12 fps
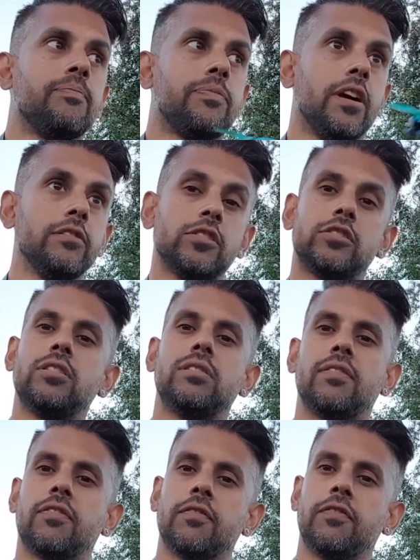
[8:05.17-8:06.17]
Those are two
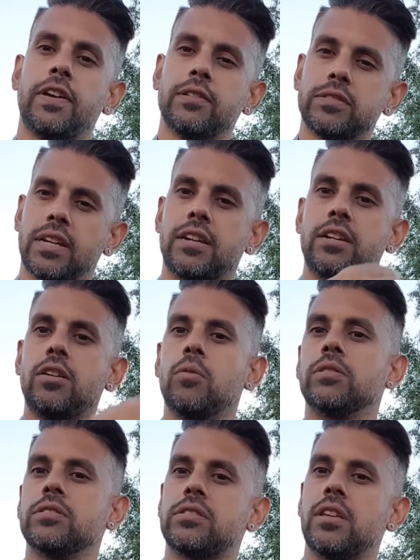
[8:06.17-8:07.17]
different feels and a
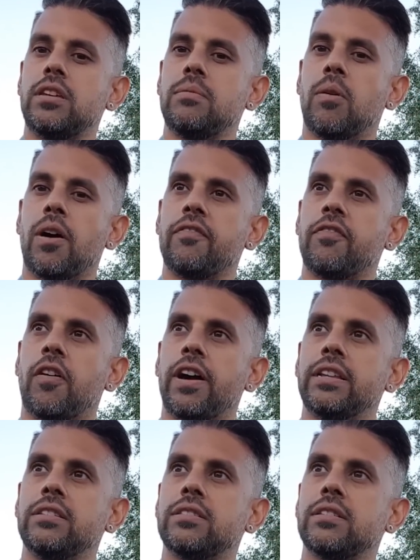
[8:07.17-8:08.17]
nuance that you might
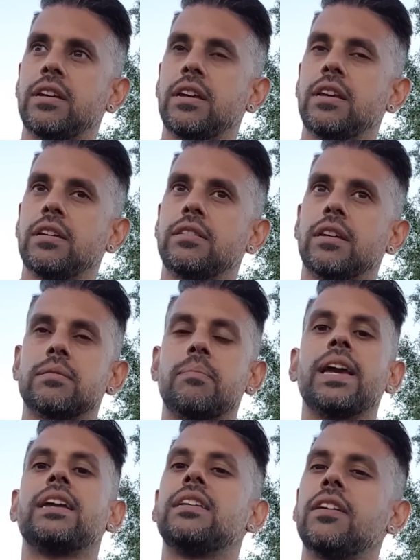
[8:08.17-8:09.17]
find doesn't
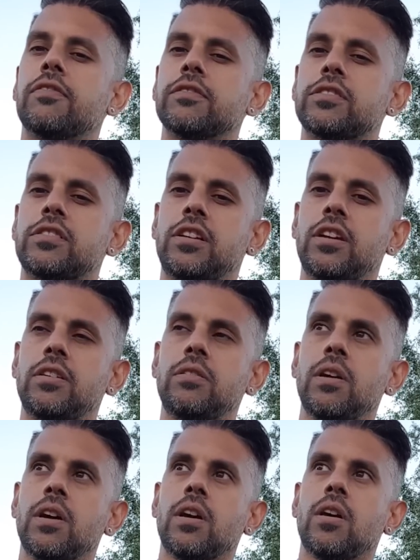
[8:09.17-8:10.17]
make a difference to you,
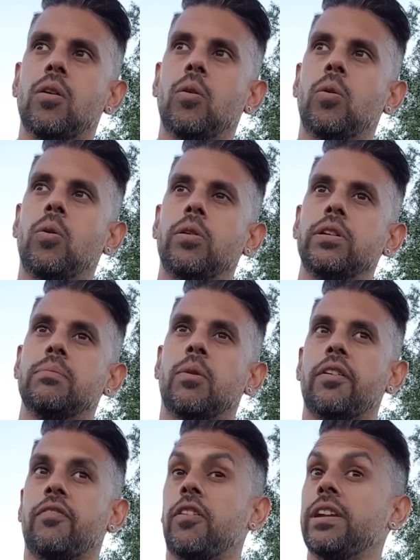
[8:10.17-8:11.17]
or you
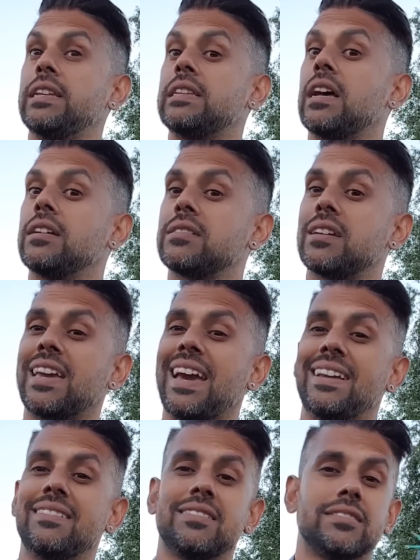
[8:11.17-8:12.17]
might find it does.
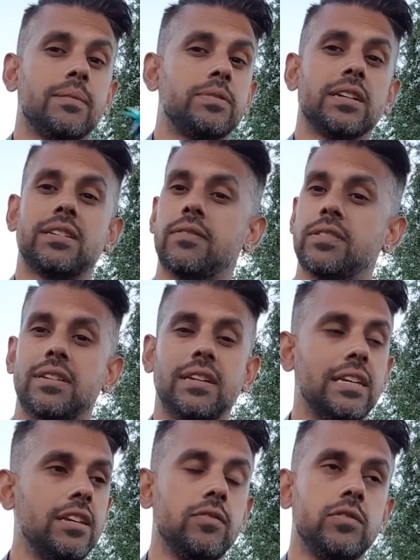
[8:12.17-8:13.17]
Again,
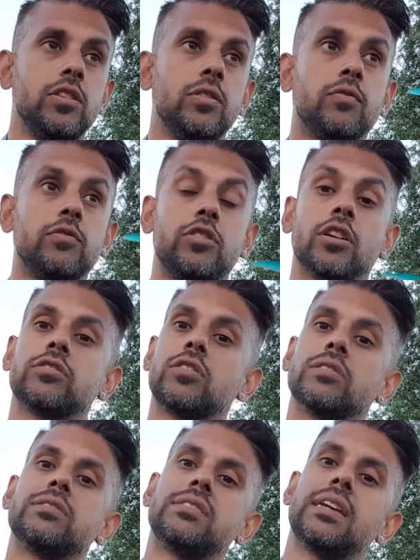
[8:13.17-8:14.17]
subjectivity. You've just
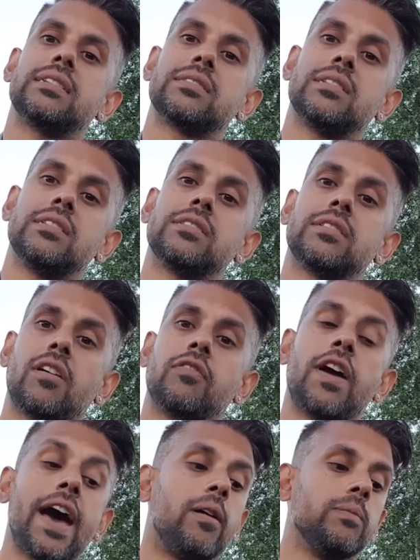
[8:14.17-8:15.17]
got to test this
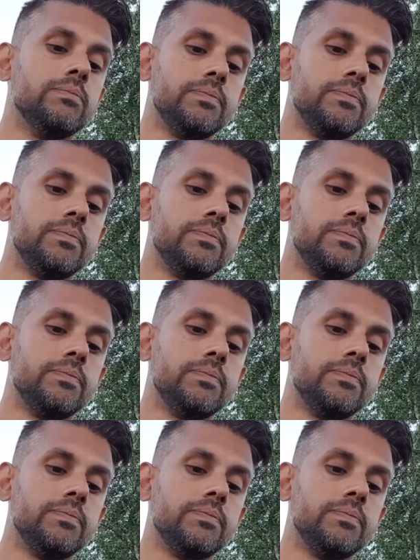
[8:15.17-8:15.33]
stuff out.